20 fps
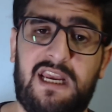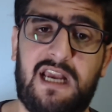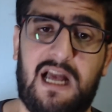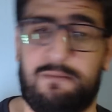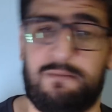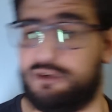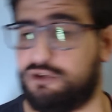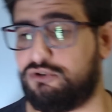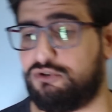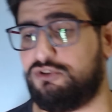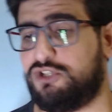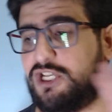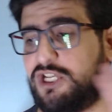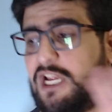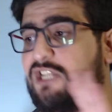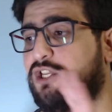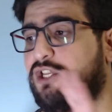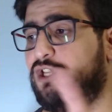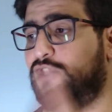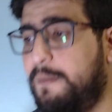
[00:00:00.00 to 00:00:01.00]
I'm used to
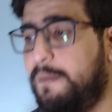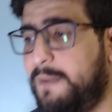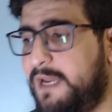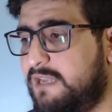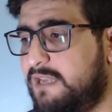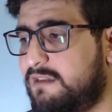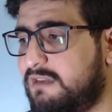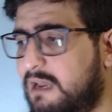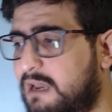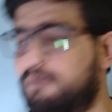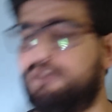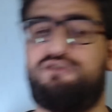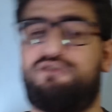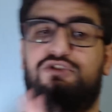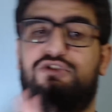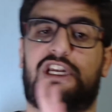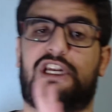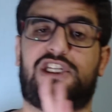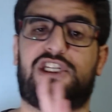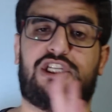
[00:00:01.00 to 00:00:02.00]
Chelsea dominating. I'm used to
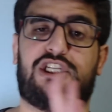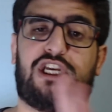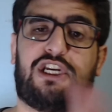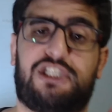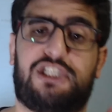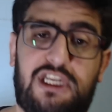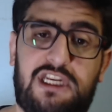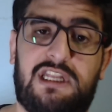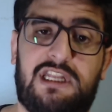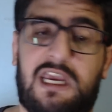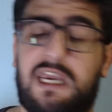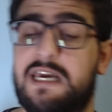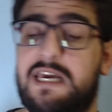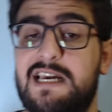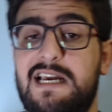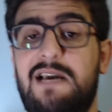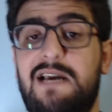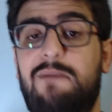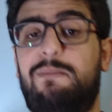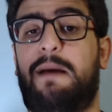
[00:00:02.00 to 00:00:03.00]
Chelsea succeeding,
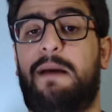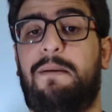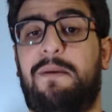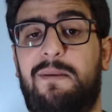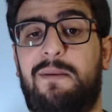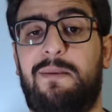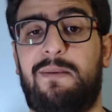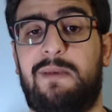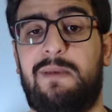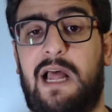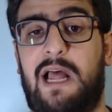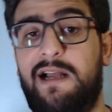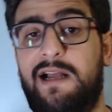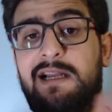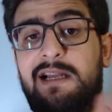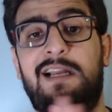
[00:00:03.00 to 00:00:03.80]
blah, blah, blah, blah.